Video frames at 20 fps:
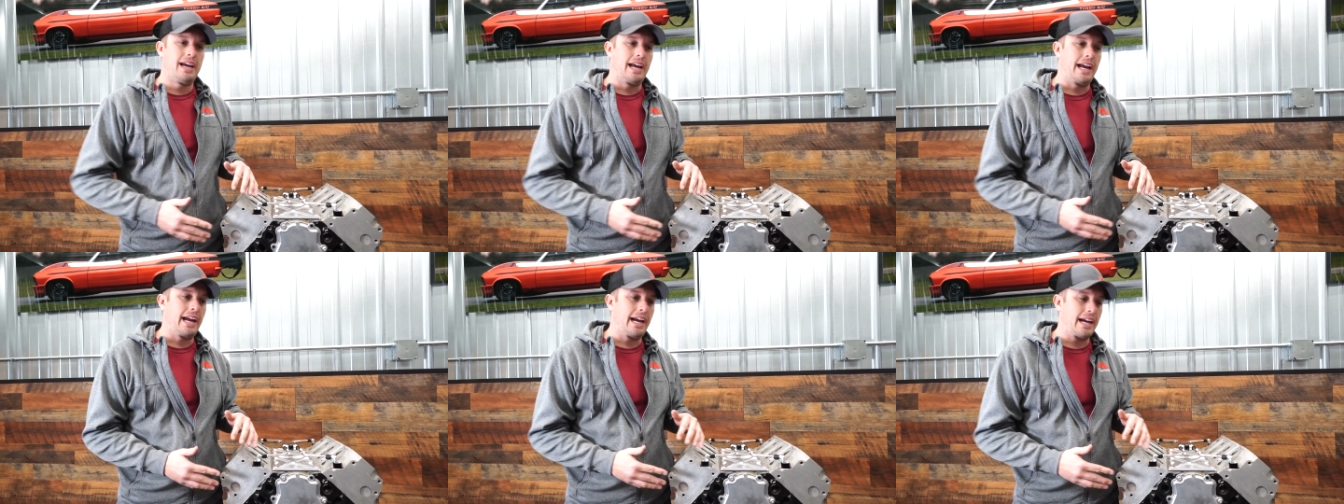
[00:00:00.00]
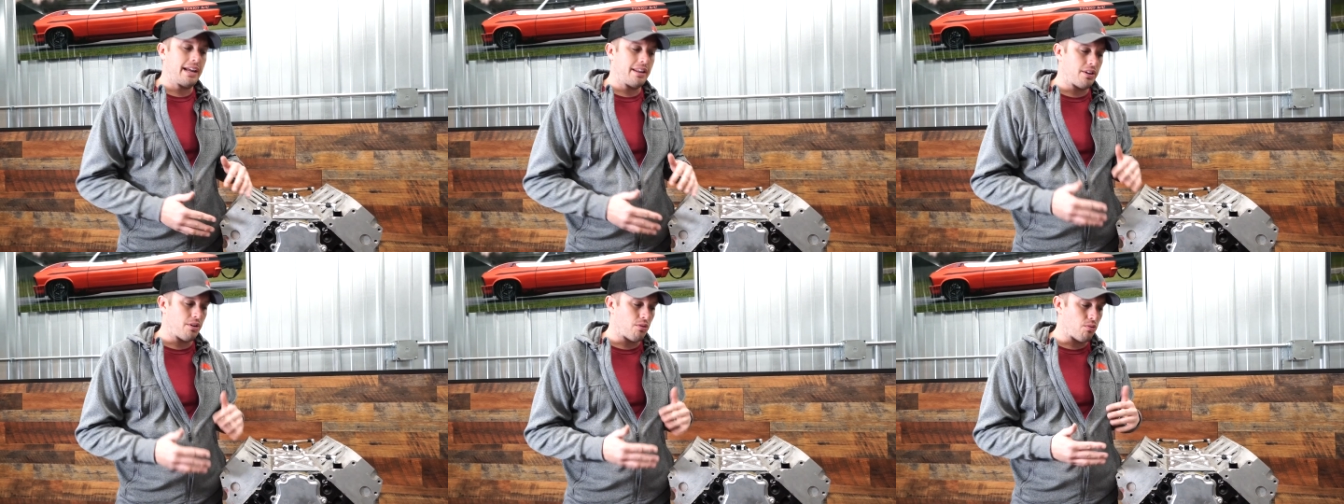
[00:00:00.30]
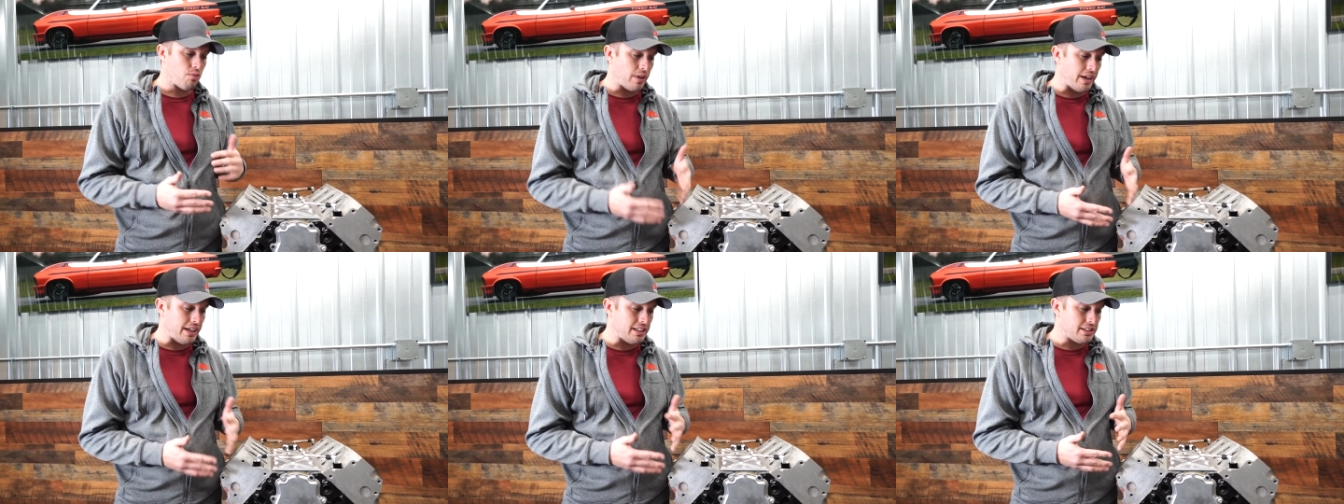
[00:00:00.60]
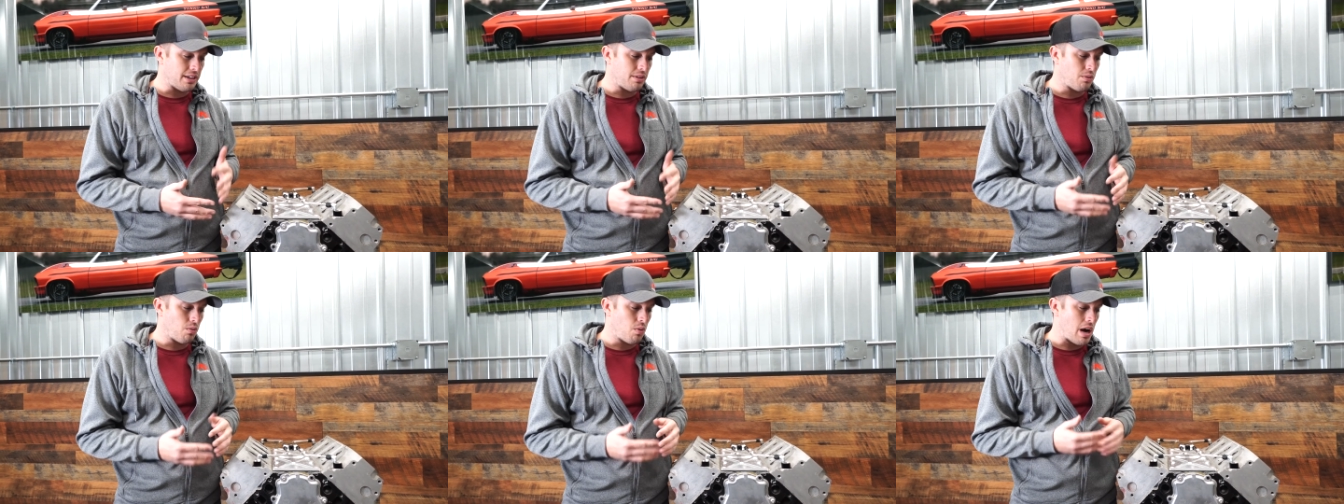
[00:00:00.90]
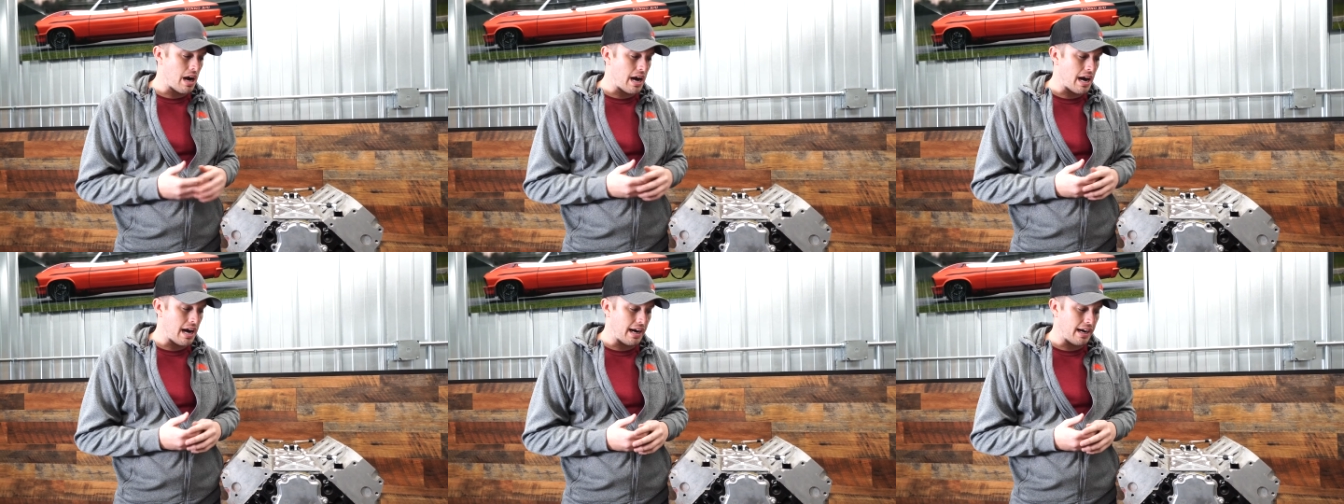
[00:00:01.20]
And the reason
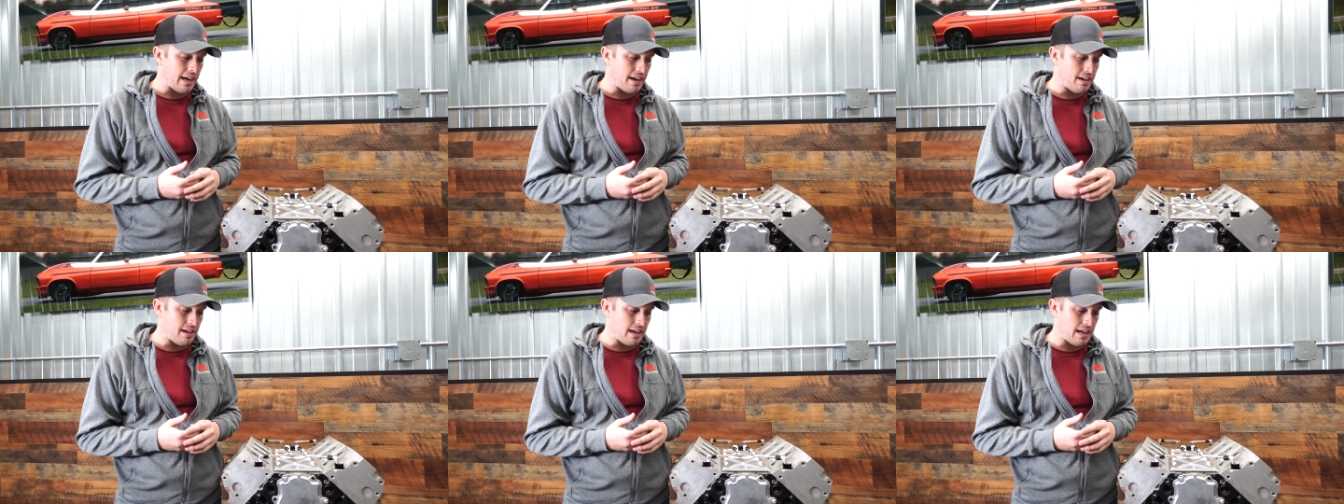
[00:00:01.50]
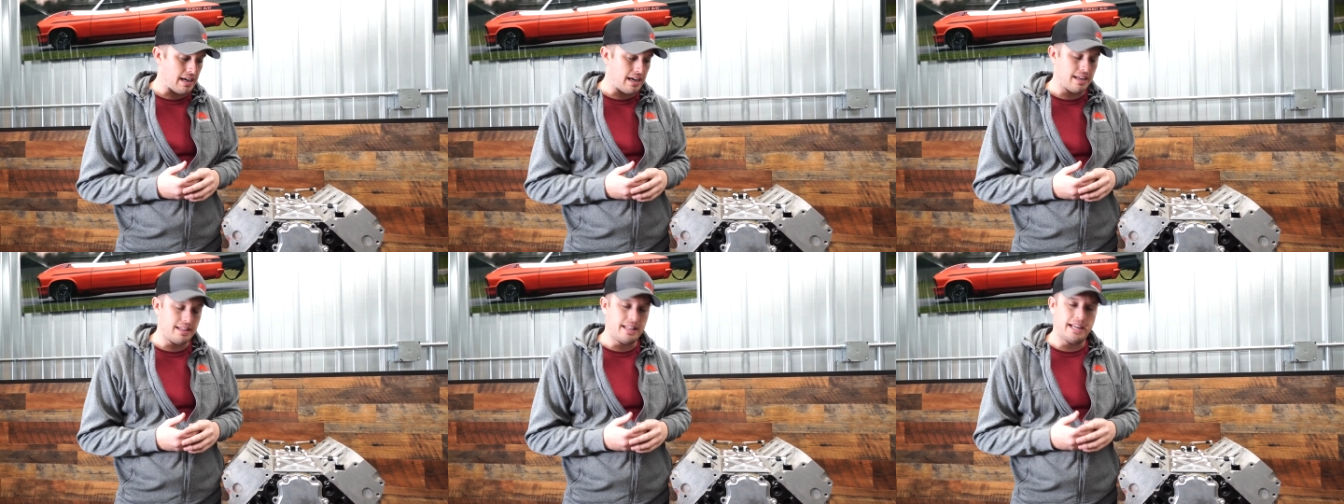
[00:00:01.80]
why uh,